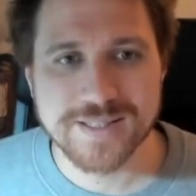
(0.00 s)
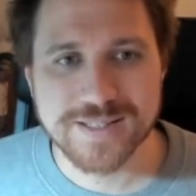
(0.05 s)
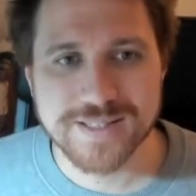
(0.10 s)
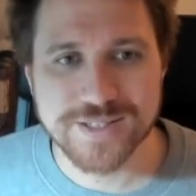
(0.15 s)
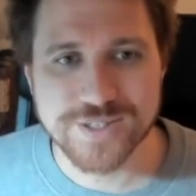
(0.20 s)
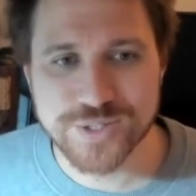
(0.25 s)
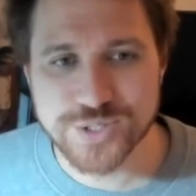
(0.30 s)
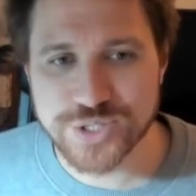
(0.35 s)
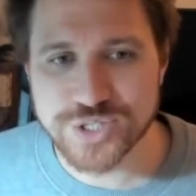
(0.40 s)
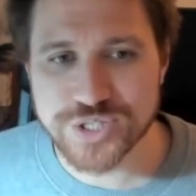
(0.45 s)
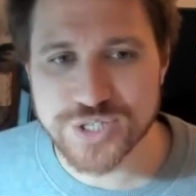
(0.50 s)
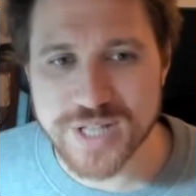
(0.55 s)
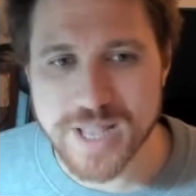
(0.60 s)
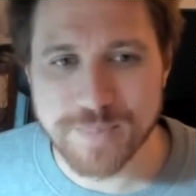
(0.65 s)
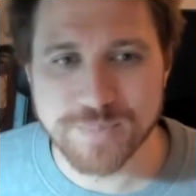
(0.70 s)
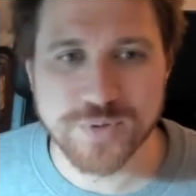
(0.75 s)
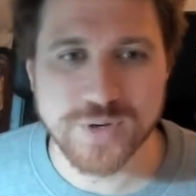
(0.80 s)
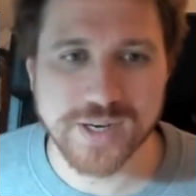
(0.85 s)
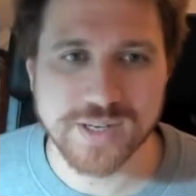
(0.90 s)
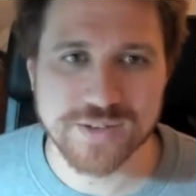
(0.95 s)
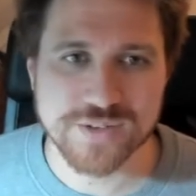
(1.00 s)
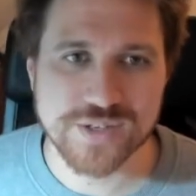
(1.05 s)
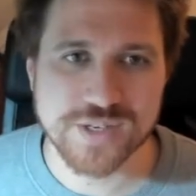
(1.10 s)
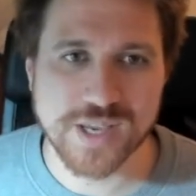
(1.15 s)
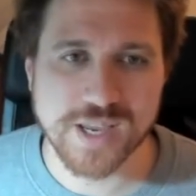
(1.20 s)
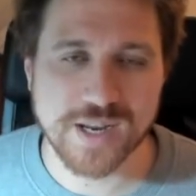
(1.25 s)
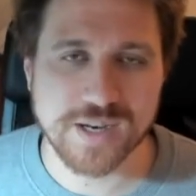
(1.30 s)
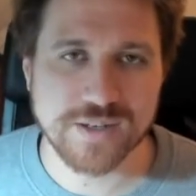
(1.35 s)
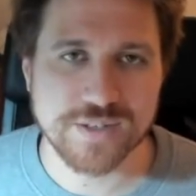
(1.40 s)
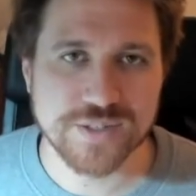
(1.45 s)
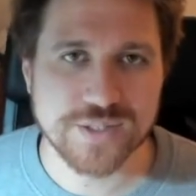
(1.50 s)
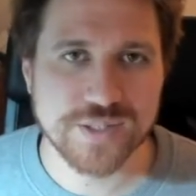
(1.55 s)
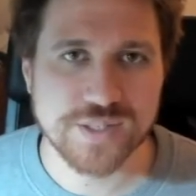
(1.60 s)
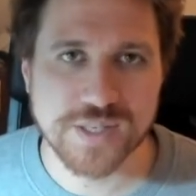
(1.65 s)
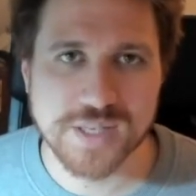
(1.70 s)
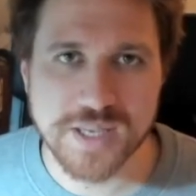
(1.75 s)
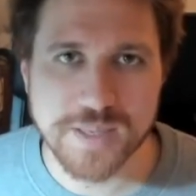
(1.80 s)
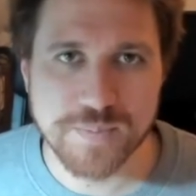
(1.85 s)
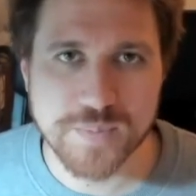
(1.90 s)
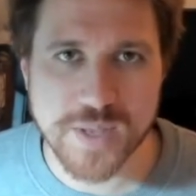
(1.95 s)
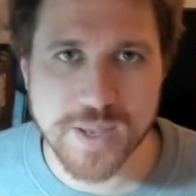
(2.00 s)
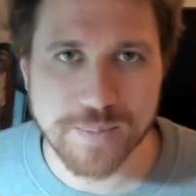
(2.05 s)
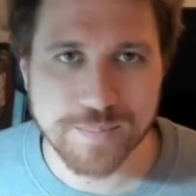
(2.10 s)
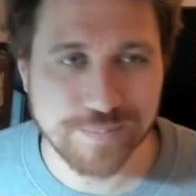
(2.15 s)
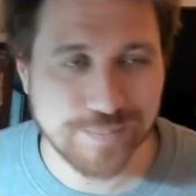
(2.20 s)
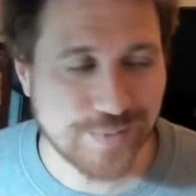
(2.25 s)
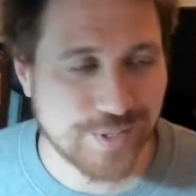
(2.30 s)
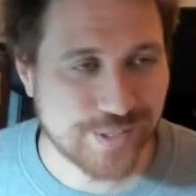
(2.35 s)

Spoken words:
The Snapdragon Scalers, keep them,